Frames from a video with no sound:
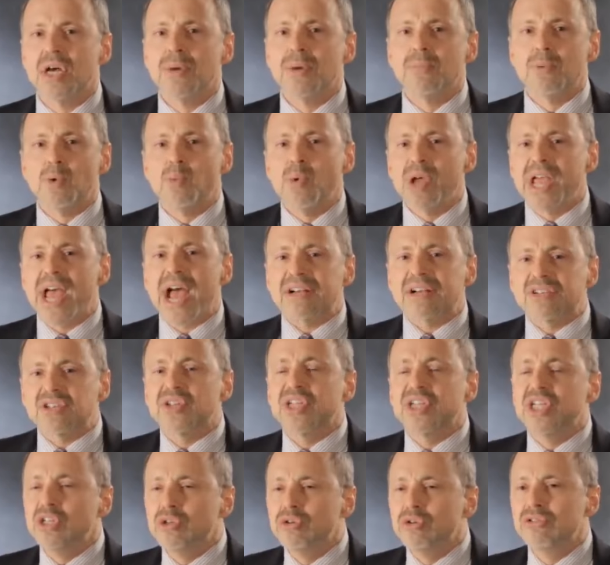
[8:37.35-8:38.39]
but we
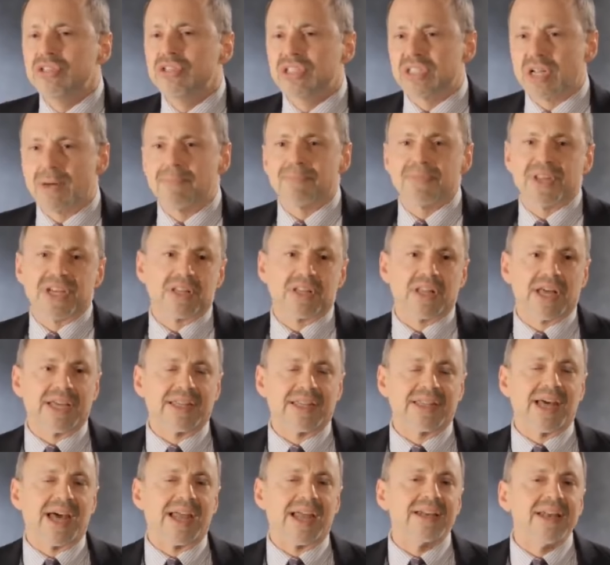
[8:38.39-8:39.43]
actually use something like
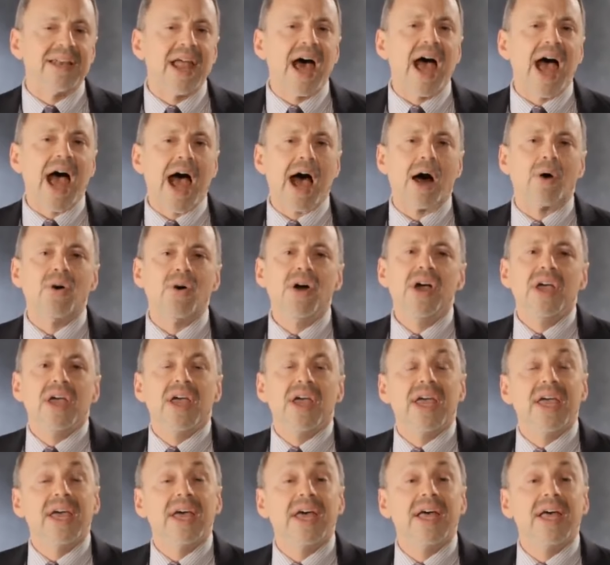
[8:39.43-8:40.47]
that now
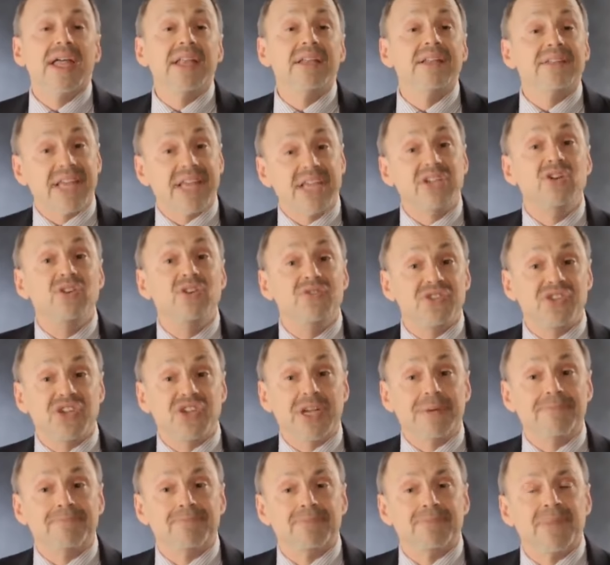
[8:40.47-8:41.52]
that you've seen.